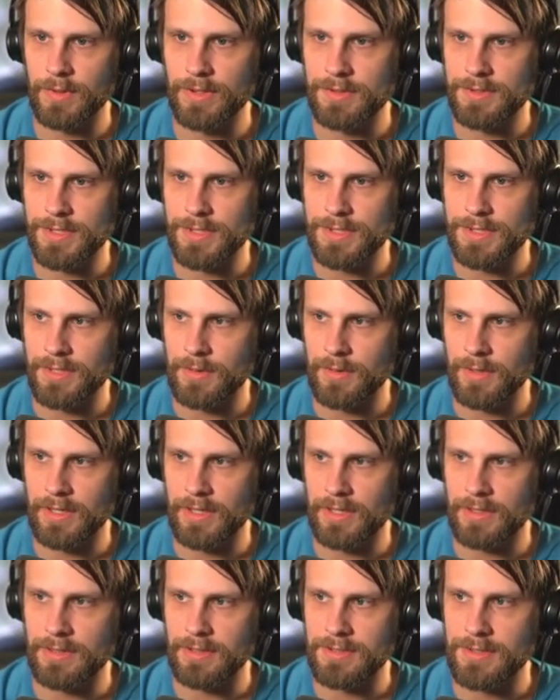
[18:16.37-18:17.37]
just go
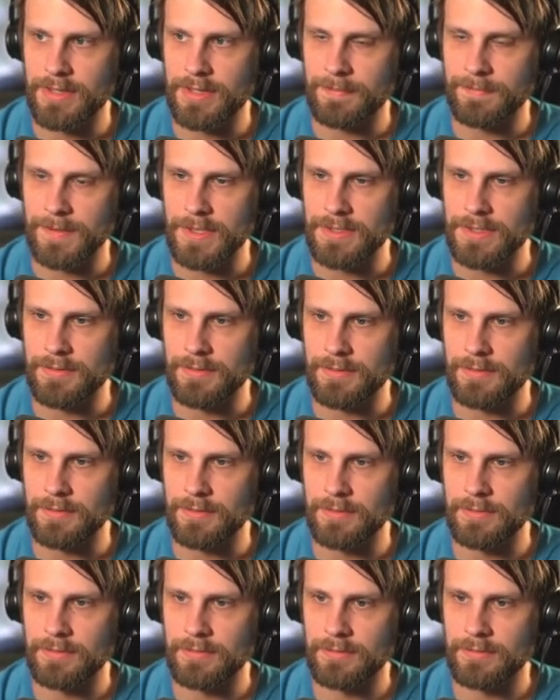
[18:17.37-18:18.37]
ahead and drop the two,
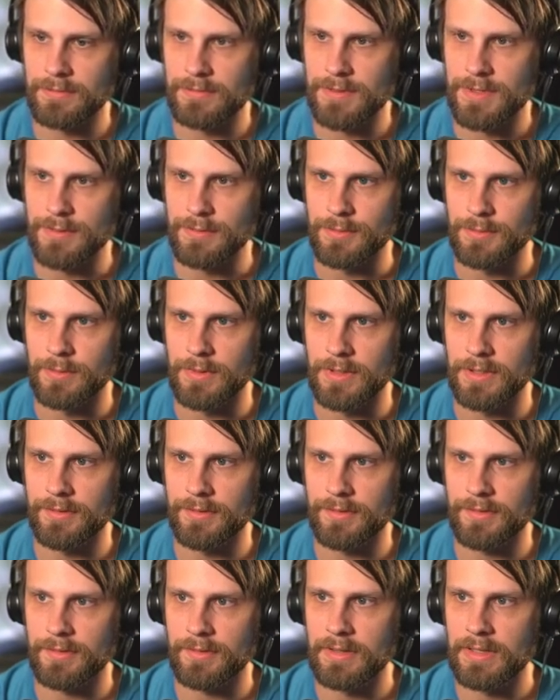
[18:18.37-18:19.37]
two
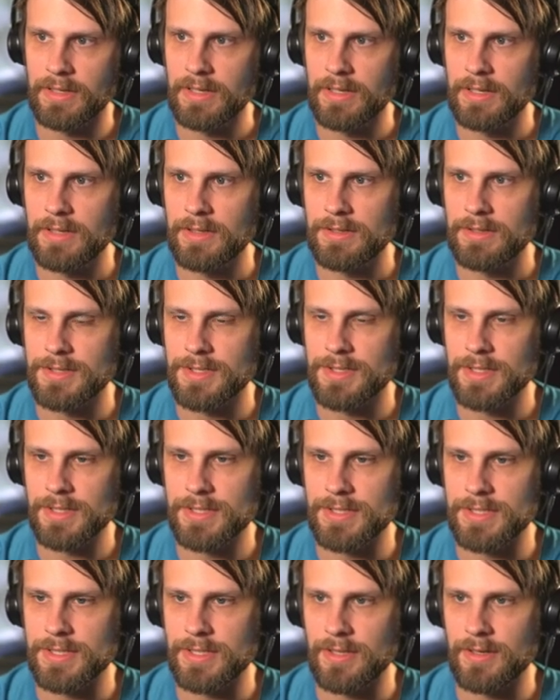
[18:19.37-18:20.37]
ones.
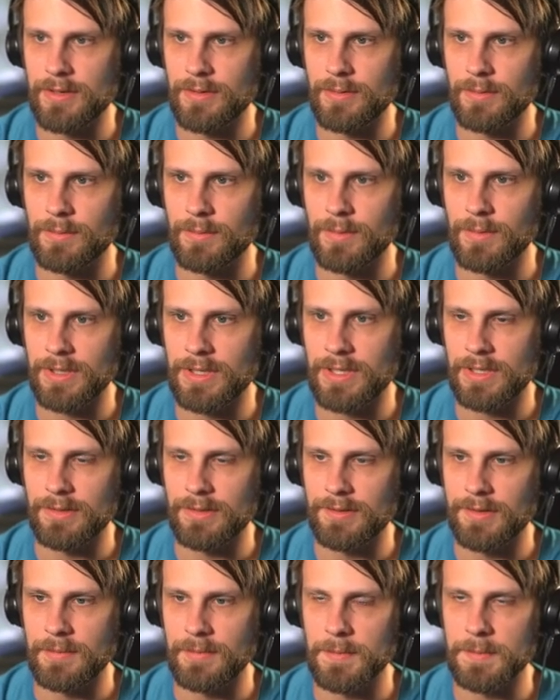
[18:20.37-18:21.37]
Just so we can
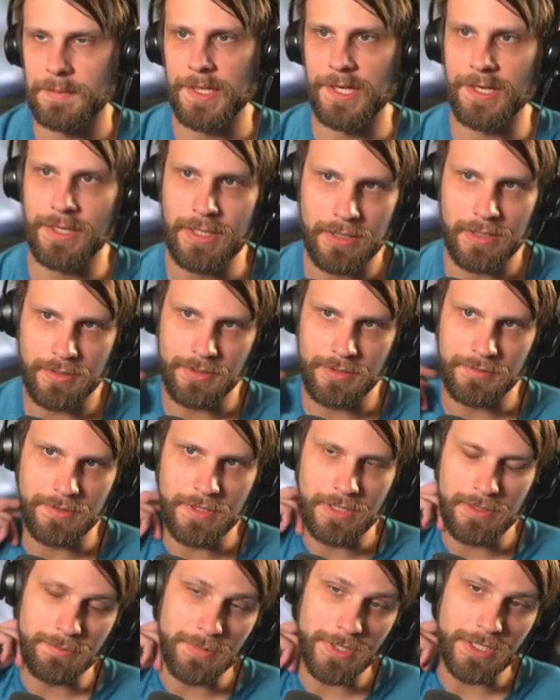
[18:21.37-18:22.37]
double block here if
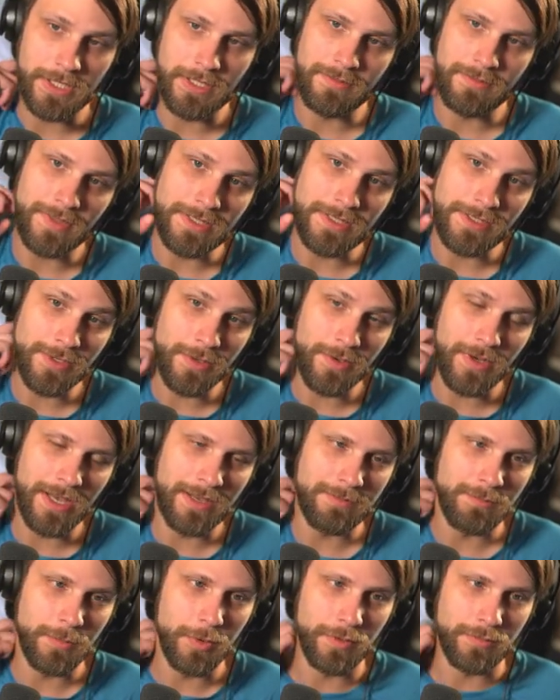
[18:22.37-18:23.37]
need be. If they don't
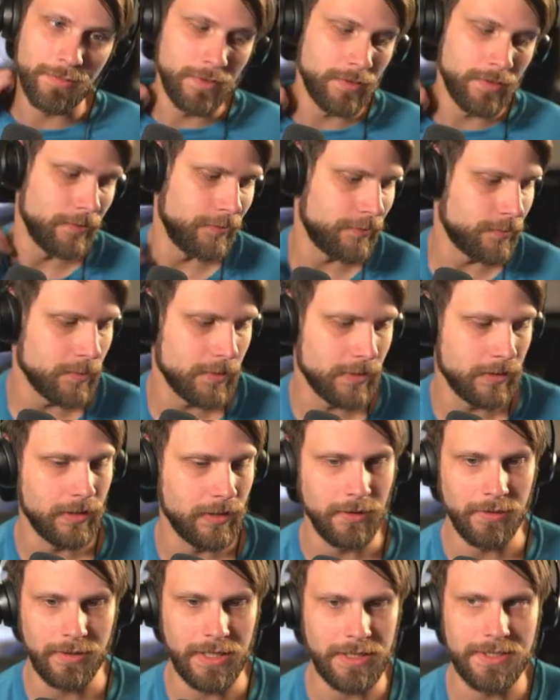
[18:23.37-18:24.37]
have more runes, we're in
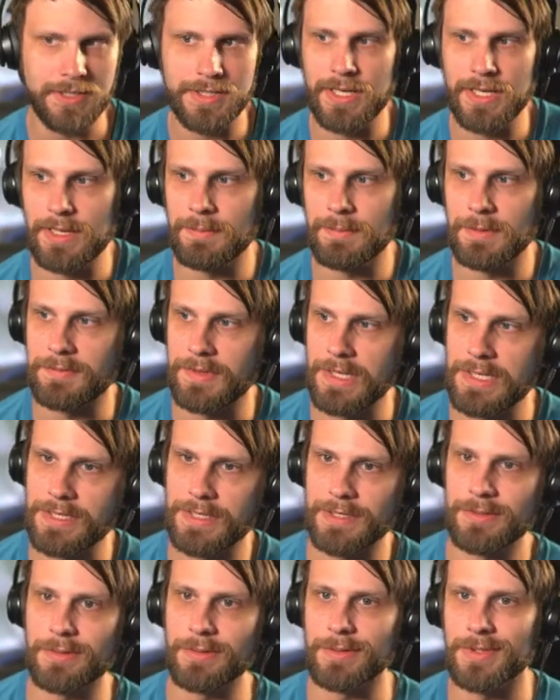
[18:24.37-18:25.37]
okay shape. If they
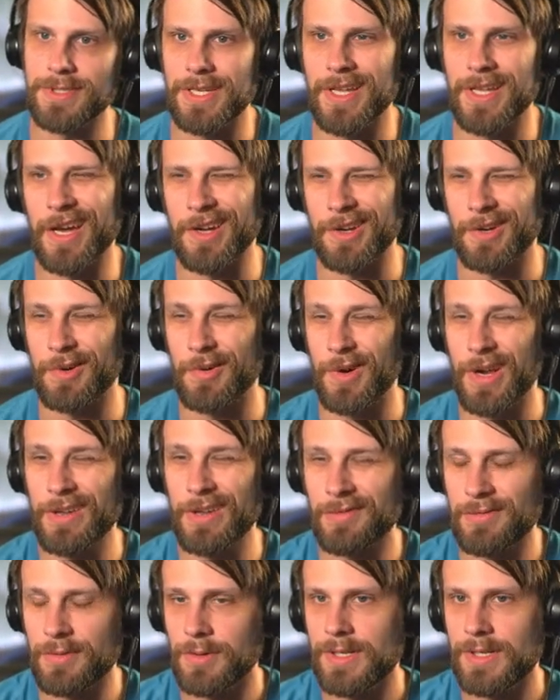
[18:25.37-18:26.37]
do, it's not great
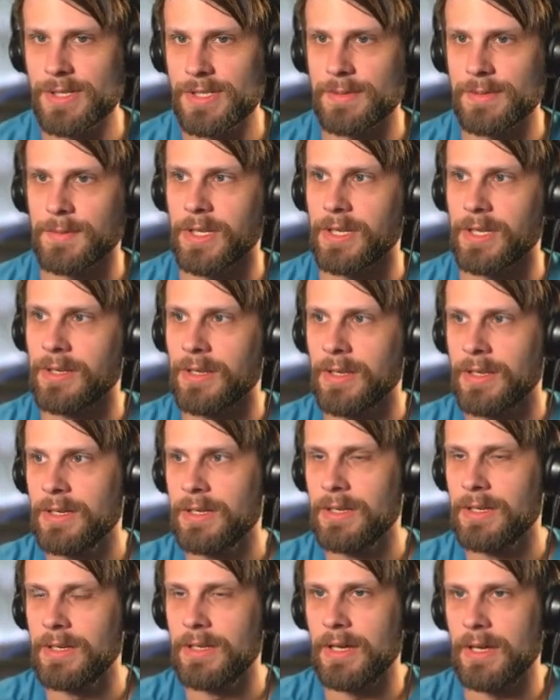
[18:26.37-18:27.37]
for us, but
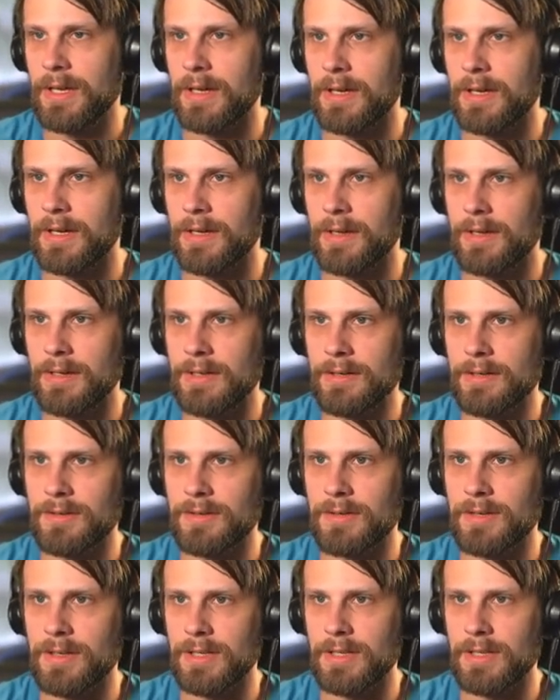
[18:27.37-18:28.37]
uh, here
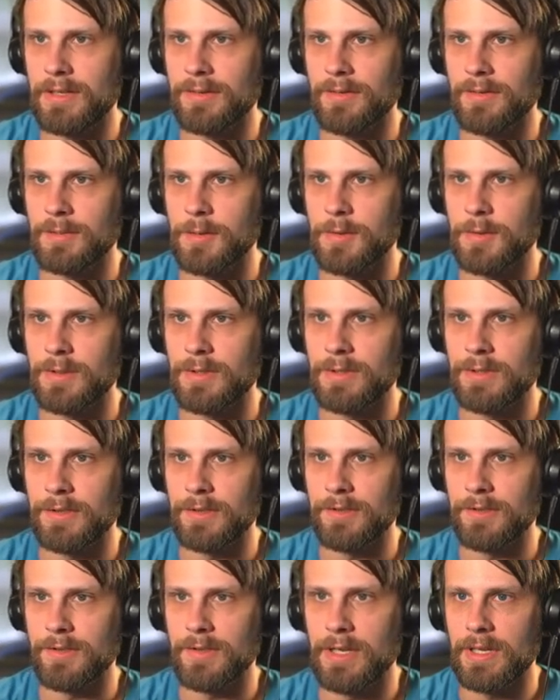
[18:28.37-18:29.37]
they're going to get some more, it
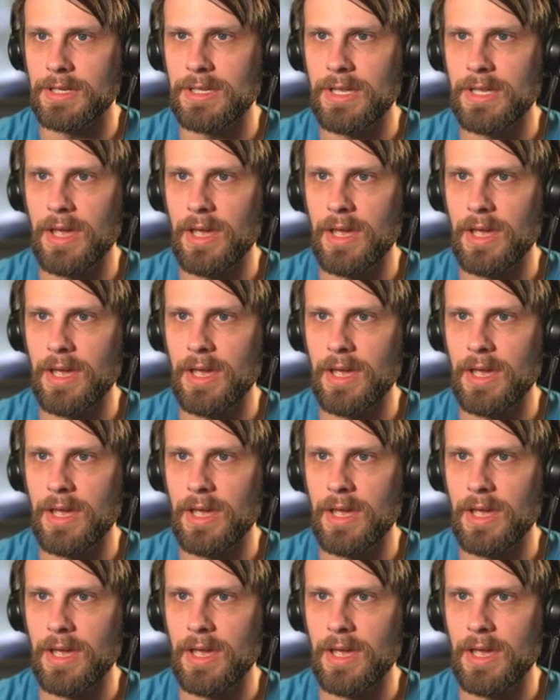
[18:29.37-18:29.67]
looks like. Yeah.